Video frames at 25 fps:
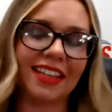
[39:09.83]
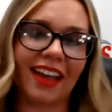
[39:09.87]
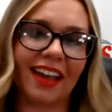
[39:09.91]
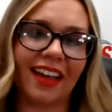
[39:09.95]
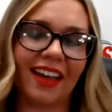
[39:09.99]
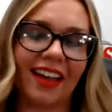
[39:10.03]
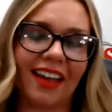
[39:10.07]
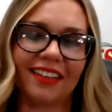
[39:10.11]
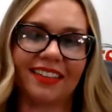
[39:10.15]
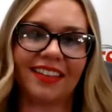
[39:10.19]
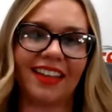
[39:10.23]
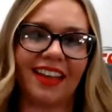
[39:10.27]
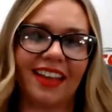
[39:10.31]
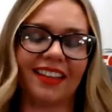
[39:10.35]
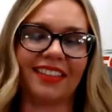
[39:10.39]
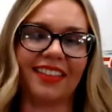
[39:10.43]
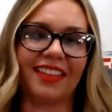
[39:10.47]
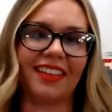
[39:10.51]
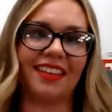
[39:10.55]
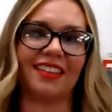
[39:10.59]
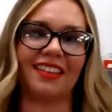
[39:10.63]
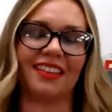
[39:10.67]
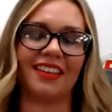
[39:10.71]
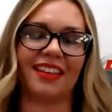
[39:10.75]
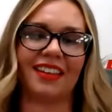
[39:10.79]
I
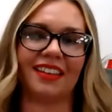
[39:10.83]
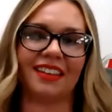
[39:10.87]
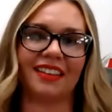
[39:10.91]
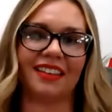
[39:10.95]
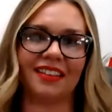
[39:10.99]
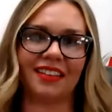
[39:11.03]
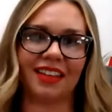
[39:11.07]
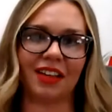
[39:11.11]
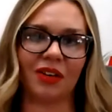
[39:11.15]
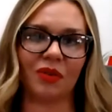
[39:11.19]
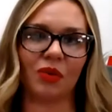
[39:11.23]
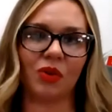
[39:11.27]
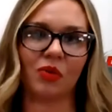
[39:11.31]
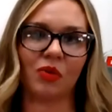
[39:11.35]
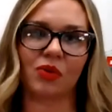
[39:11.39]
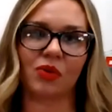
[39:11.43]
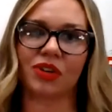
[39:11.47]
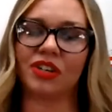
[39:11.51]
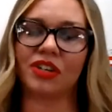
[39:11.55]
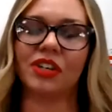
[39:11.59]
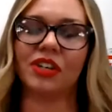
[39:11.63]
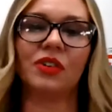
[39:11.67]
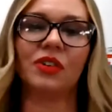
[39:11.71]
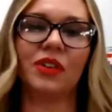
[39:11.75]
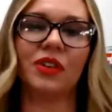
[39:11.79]
think that what we're
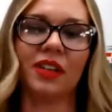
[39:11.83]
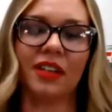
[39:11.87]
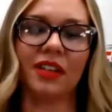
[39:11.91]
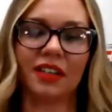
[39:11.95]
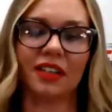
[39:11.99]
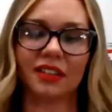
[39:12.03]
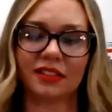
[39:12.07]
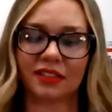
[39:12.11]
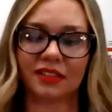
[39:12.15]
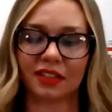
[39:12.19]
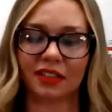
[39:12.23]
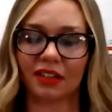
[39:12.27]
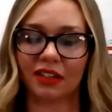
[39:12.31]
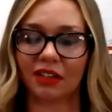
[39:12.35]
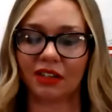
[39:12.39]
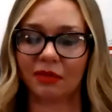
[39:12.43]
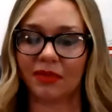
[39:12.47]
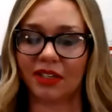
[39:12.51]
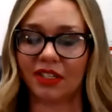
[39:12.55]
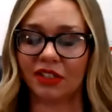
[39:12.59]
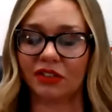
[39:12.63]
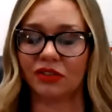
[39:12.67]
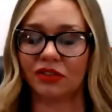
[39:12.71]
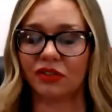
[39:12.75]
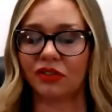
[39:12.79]
doing
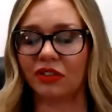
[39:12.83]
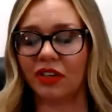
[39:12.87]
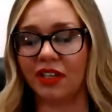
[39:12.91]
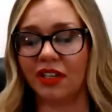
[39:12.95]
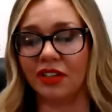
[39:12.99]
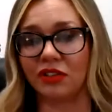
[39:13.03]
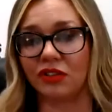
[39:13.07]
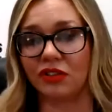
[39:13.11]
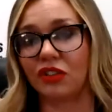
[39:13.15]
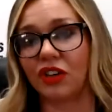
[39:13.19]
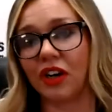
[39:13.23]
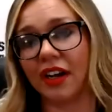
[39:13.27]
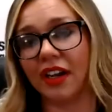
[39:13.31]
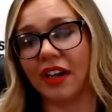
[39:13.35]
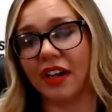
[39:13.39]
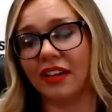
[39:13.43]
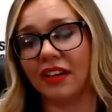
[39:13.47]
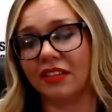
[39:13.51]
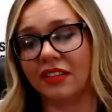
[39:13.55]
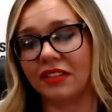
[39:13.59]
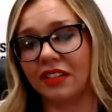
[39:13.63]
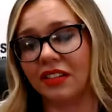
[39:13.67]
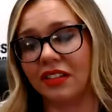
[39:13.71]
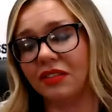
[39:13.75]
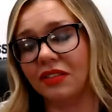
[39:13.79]
is great.
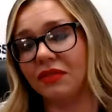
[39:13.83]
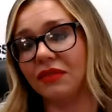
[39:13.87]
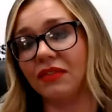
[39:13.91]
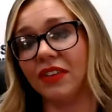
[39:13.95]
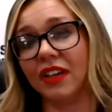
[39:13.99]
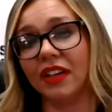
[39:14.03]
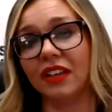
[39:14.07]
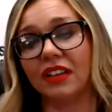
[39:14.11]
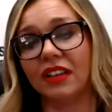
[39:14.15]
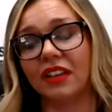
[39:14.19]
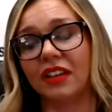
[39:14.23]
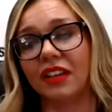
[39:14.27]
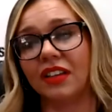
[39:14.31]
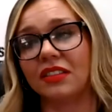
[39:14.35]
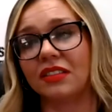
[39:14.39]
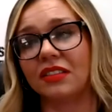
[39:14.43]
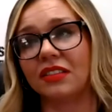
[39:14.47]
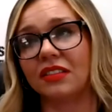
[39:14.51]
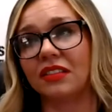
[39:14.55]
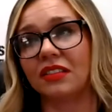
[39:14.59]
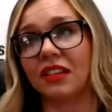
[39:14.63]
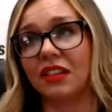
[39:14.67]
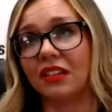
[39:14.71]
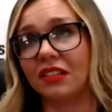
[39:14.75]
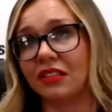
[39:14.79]
It's a good feeling. It
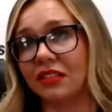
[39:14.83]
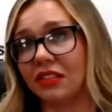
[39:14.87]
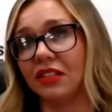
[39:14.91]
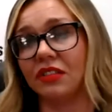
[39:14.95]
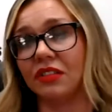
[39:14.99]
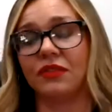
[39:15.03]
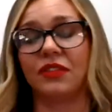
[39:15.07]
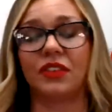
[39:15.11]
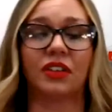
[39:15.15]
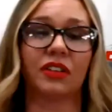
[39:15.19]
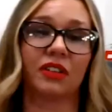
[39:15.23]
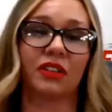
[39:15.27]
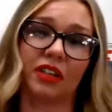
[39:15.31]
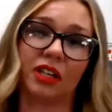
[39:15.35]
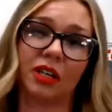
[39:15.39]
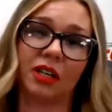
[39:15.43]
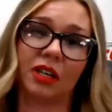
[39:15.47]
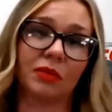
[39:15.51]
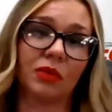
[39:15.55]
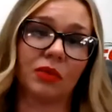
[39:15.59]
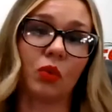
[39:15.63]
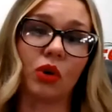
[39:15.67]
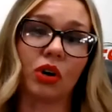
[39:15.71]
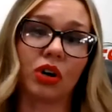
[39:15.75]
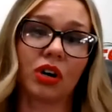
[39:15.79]
is a good feeling to
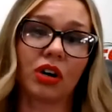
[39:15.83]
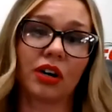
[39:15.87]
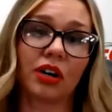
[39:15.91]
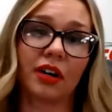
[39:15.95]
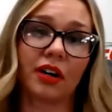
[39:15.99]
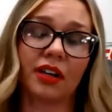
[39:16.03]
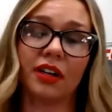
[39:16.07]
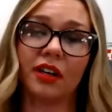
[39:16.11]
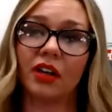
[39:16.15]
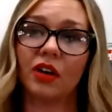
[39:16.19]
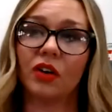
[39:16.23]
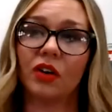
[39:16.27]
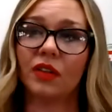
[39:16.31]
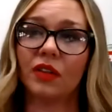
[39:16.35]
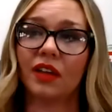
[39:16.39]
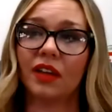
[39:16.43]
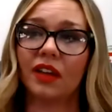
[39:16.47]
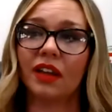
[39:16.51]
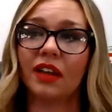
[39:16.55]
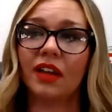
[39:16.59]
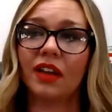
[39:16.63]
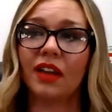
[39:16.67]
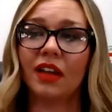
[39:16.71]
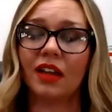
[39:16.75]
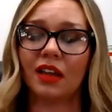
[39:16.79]
come to work and know
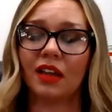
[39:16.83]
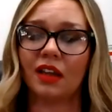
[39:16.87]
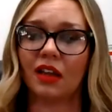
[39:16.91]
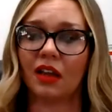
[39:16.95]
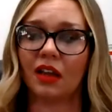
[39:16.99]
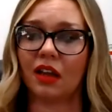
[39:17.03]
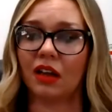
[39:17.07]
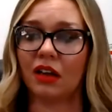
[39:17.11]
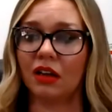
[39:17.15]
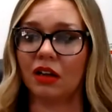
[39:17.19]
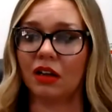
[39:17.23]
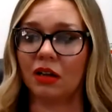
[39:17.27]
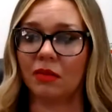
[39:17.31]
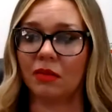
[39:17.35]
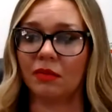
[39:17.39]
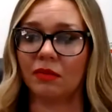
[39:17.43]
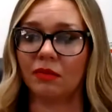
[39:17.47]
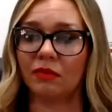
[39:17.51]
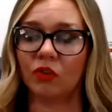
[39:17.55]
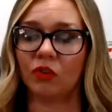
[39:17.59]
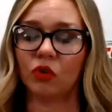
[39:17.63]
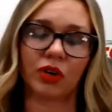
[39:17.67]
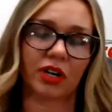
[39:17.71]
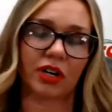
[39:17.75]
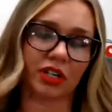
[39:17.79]
that
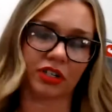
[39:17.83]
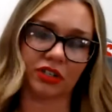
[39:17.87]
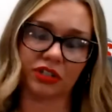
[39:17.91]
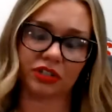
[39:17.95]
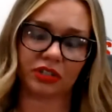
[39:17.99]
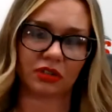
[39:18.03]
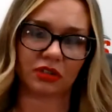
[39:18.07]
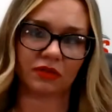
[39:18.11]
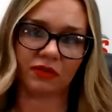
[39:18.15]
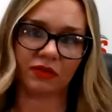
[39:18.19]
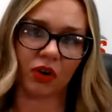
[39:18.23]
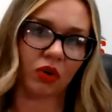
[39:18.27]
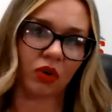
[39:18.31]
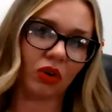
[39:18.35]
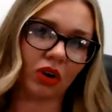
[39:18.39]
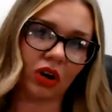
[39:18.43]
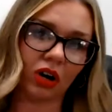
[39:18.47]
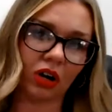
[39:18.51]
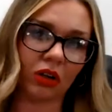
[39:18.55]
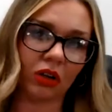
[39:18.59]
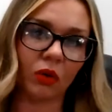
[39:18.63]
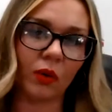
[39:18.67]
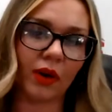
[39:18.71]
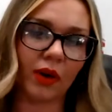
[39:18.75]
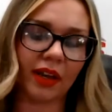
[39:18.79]
Forward Air is just a phone
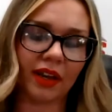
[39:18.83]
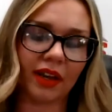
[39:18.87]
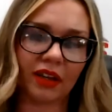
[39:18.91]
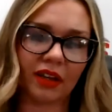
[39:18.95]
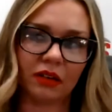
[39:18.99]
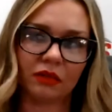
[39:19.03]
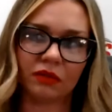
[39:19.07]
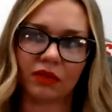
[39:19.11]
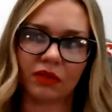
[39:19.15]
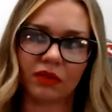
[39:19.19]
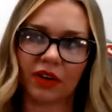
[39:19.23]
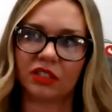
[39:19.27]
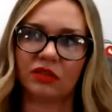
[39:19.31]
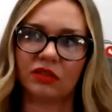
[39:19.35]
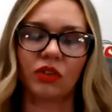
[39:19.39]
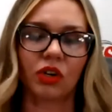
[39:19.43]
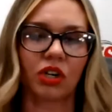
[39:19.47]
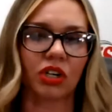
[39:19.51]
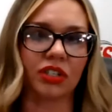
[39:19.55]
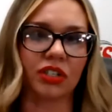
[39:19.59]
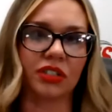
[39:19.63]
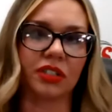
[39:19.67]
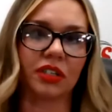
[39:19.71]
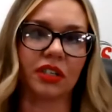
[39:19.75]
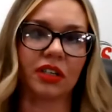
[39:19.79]
call away, and vice
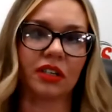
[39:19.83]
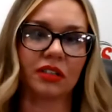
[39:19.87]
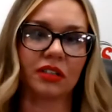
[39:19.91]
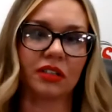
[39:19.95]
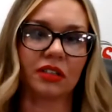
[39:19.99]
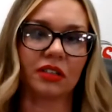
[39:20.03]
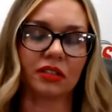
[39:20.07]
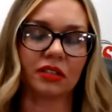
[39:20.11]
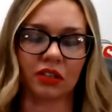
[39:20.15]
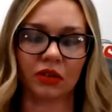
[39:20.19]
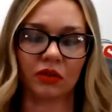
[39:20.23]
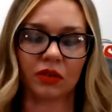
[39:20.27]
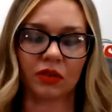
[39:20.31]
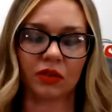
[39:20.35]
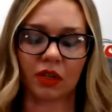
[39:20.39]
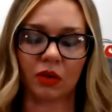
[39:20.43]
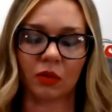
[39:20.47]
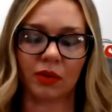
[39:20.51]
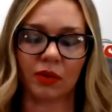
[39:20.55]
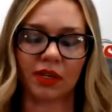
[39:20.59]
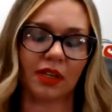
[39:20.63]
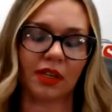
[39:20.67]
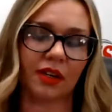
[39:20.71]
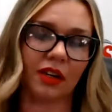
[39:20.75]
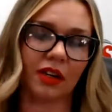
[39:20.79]
versa, so
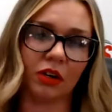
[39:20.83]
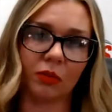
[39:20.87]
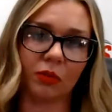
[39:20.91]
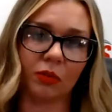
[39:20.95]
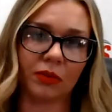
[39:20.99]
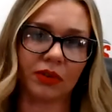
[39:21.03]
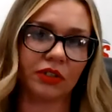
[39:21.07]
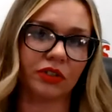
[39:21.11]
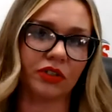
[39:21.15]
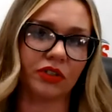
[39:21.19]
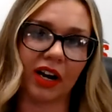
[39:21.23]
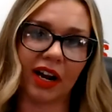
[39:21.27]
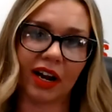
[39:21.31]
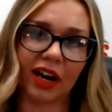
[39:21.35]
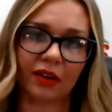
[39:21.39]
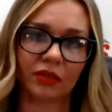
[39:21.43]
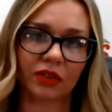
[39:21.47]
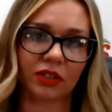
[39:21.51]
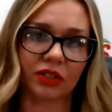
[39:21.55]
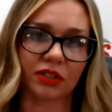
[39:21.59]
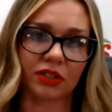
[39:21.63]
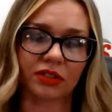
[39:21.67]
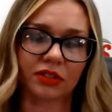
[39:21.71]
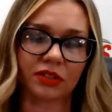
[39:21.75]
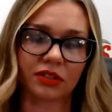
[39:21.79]
that we can help the
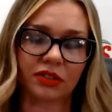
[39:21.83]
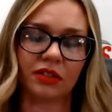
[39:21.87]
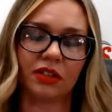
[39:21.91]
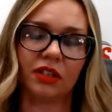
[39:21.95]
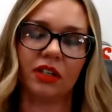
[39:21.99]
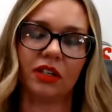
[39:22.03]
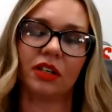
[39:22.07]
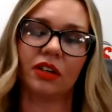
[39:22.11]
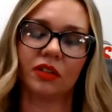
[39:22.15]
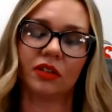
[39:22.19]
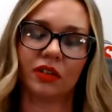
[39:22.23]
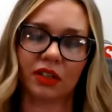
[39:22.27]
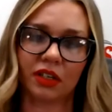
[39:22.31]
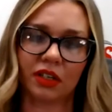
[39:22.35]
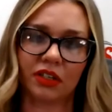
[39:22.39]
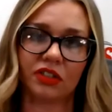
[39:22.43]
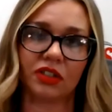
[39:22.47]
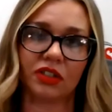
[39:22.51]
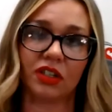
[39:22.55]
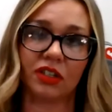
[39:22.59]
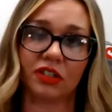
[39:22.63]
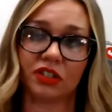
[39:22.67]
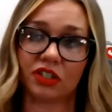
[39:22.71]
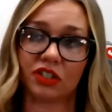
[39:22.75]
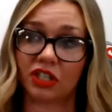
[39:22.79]
drivers,
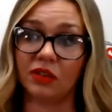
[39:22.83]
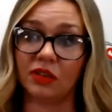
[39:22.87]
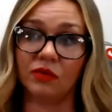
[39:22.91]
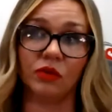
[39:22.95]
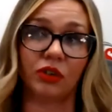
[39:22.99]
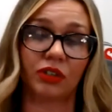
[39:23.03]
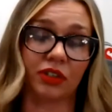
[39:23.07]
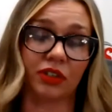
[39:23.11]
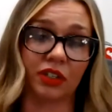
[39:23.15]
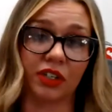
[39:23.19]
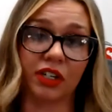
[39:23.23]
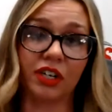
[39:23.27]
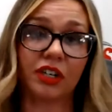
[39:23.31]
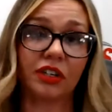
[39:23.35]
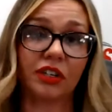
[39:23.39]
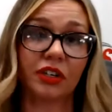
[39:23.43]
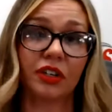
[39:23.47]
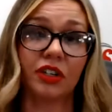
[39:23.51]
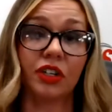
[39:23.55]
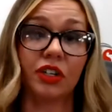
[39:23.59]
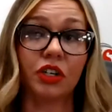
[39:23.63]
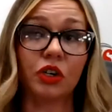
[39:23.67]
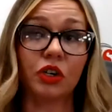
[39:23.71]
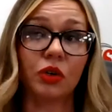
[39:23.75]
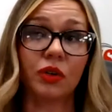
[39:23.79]
achieve what they're here to
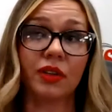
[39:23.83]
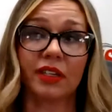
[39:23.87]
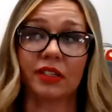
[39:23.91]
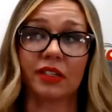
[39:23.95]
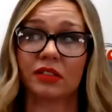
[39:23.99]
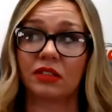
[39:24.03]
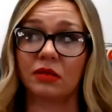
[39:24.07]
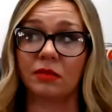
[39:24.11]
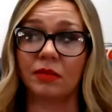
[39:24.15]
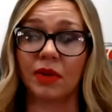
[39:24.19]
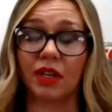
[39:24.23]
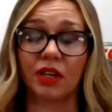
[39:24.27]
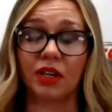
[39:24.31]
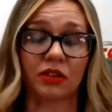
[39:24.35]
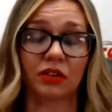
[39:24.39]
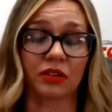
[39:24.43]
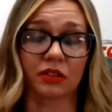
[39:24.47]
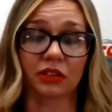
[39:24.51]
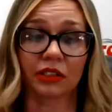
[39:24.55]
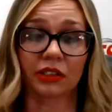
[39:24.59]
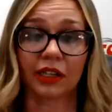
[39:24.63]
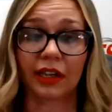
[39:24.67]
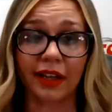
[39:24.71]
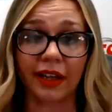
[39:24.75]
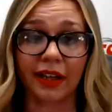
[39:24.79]
do, and that's to better
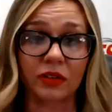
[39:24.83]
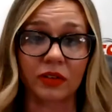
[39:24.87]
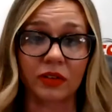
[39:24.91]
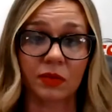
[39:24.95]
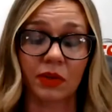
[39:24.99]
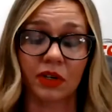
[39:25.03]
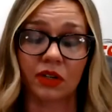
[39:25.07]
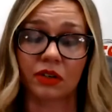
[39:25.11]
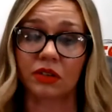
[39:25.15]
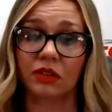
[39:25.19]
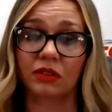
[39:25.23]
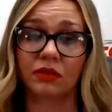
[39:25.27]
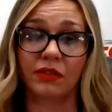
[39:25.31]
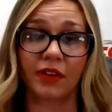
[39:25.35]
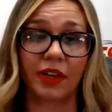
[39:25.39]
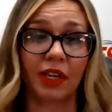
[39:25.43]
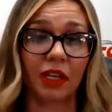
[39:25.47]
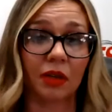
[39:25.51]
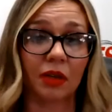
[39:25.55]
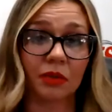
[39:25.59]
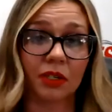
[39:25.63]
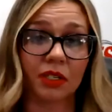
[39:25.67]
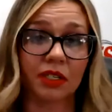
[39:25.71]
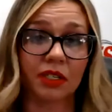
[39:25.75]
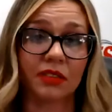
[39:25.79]
their lives, better their
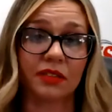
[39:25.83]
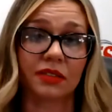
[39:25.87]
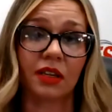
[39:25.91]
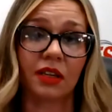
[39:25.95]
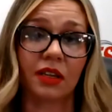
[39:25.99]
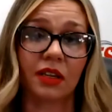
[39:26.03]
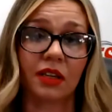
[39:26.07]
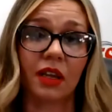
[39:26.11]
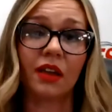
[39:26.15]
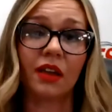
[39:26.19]
families,